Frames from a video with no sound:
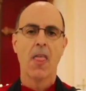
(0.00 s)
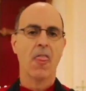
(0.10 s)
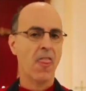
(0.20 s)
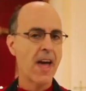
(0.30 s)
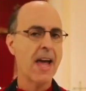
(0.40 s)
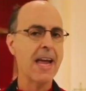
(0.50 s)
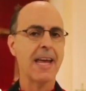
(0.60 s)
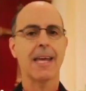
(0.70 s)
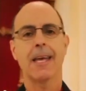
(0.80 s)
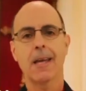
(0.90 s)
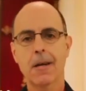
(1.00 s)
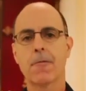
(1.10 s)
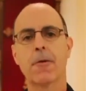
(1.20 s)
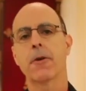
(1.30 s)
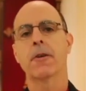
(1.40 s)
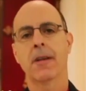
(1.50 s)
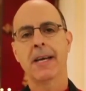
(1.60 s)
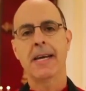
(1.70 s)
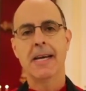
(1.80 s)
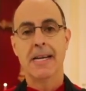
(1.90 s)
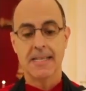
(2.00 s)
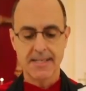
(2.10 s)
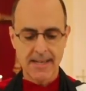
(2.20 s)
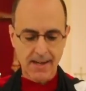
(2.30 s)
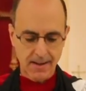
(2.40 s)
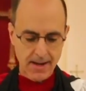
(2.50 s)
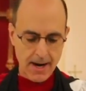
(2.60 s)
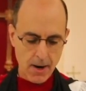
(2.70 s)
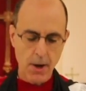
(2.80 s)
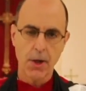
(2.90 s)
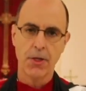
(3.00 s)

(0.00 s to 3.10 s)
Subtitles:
they inadvertently declare